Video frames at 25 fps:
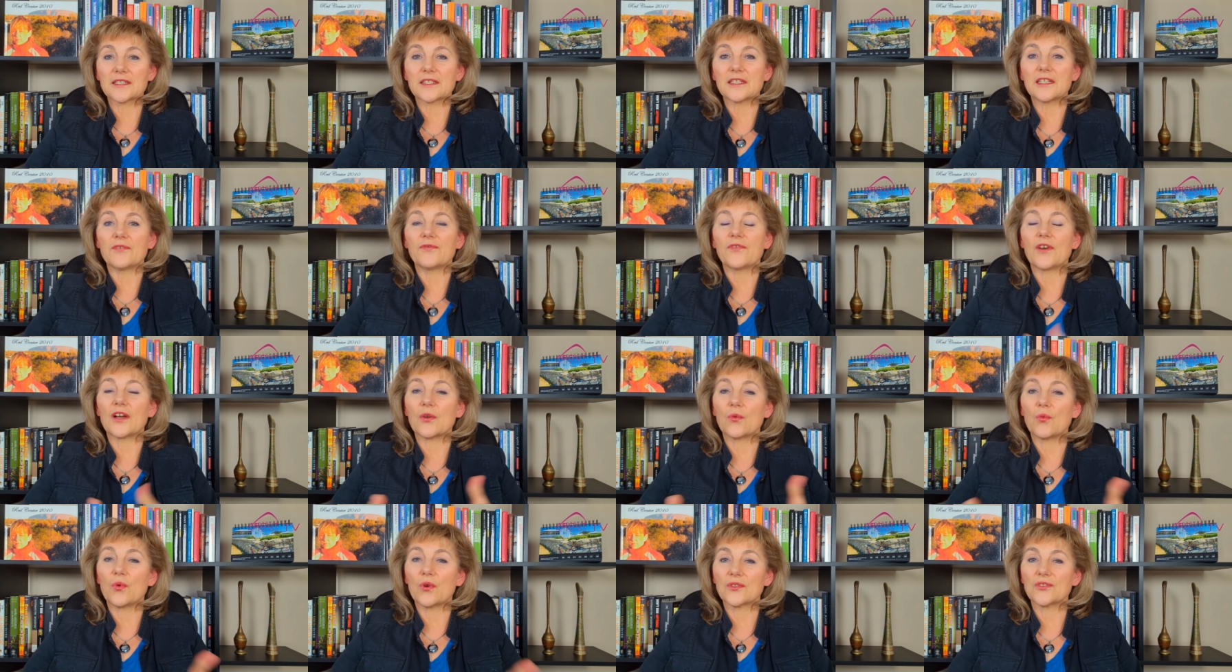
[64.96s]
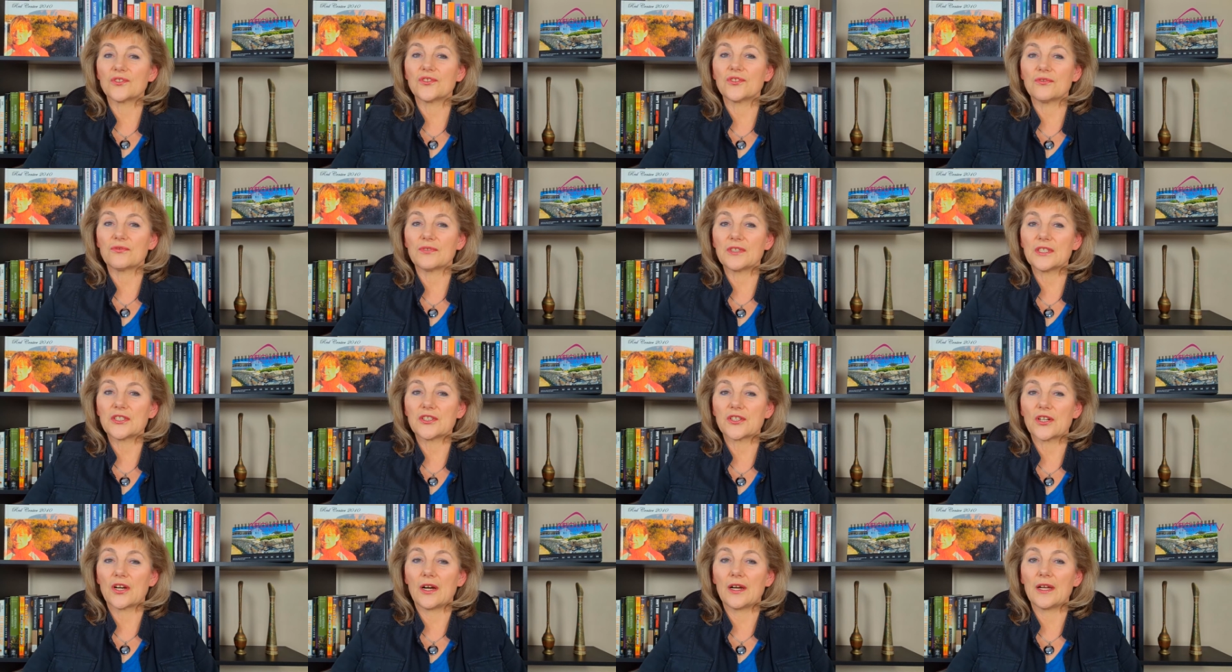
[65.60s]
if I want to
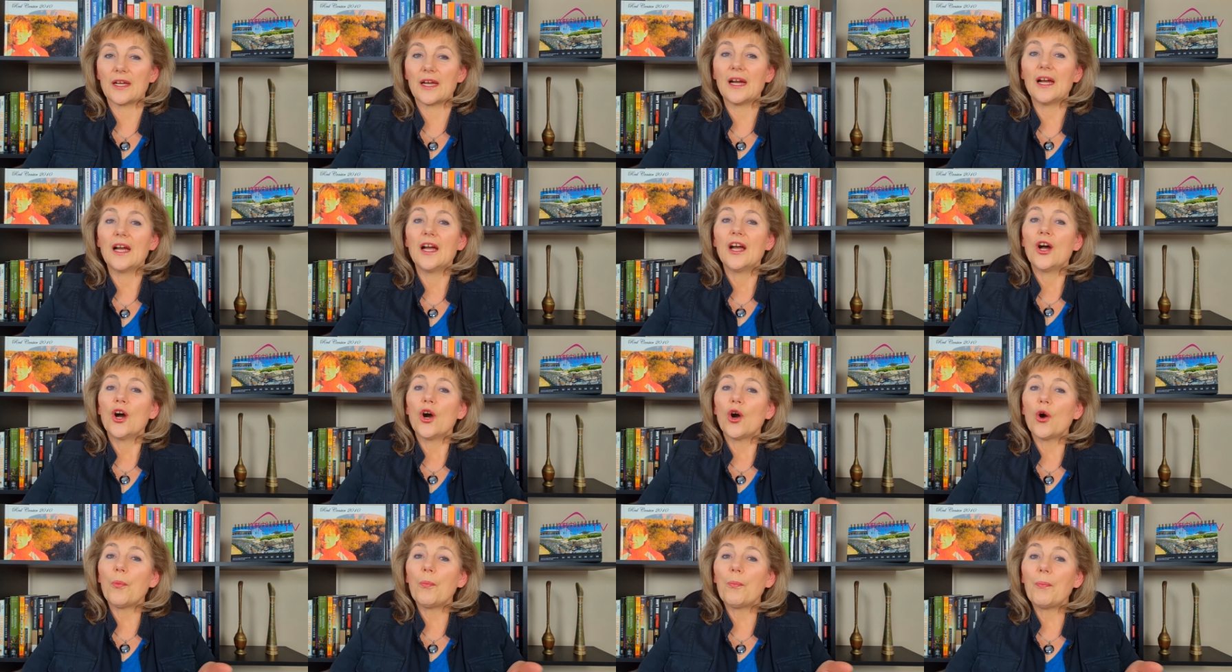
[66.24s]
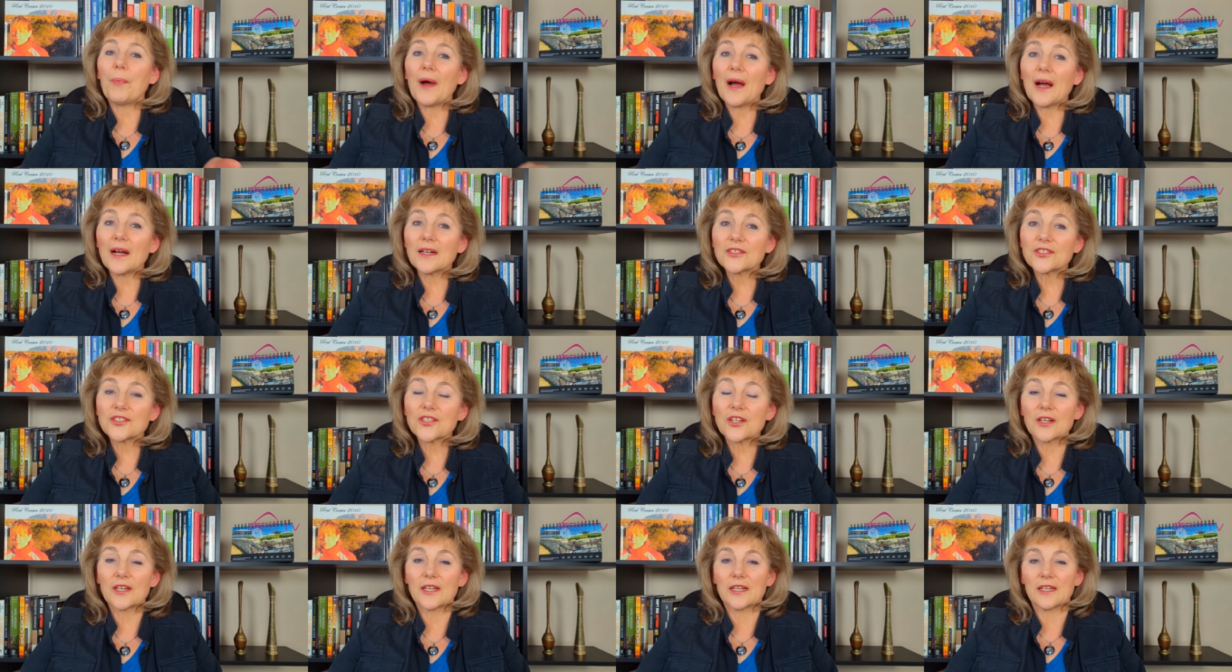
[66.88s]
retire or
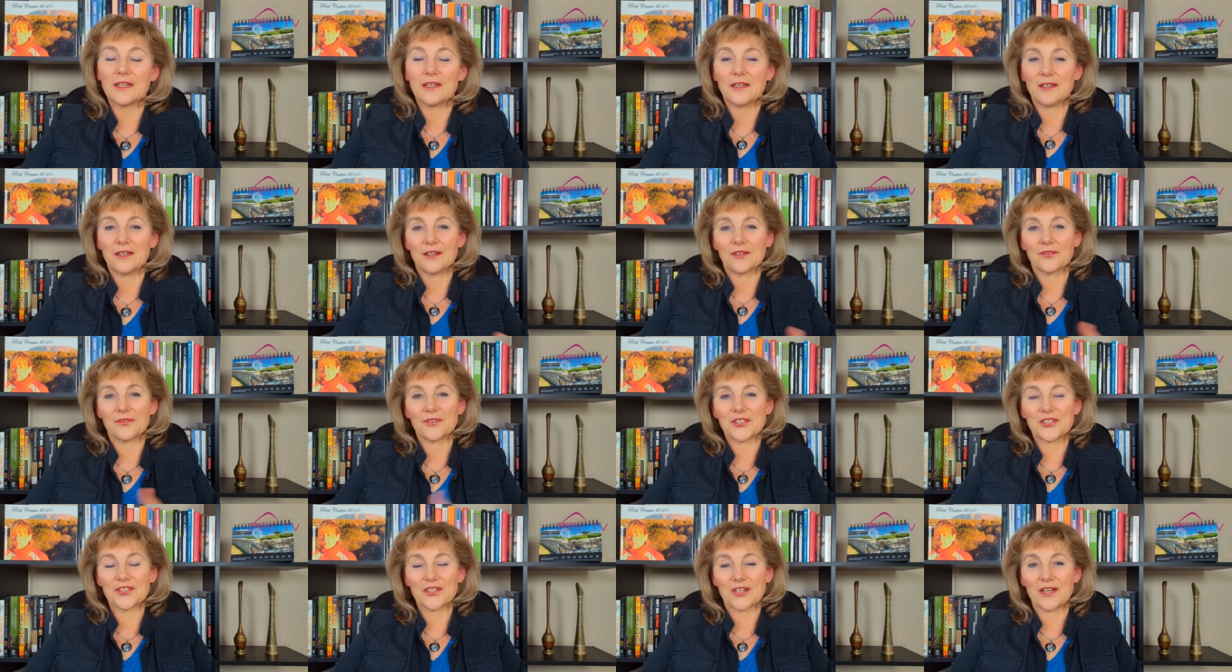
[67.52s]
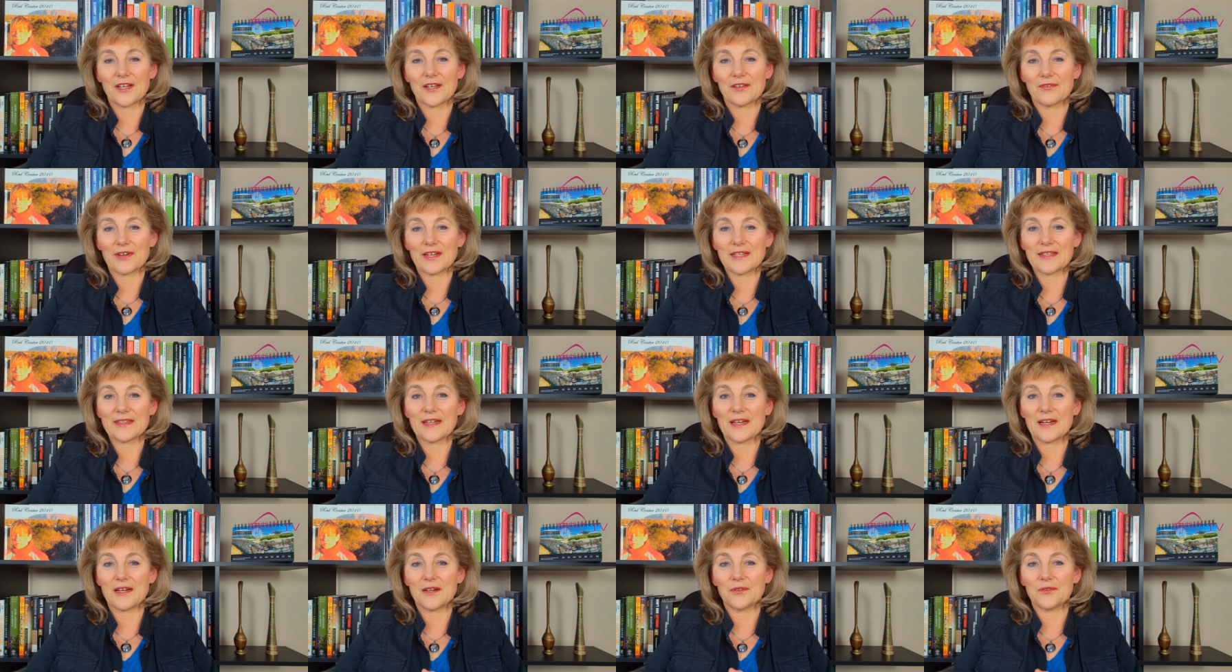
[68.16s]
partially retire right
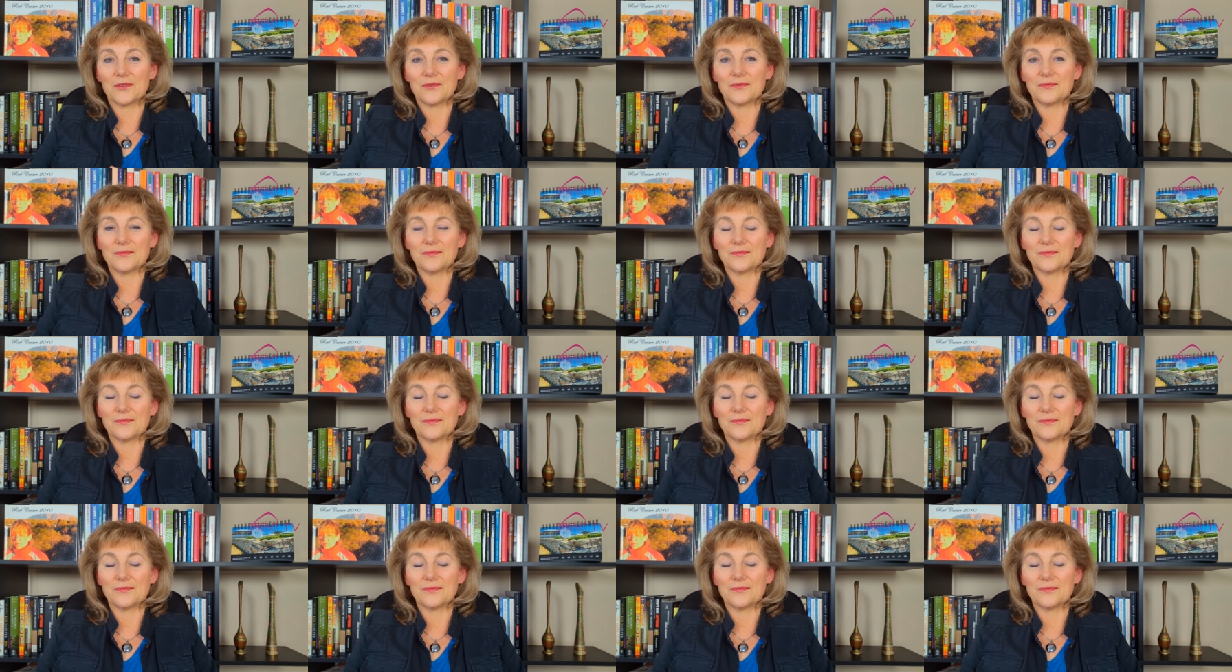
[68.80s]
now?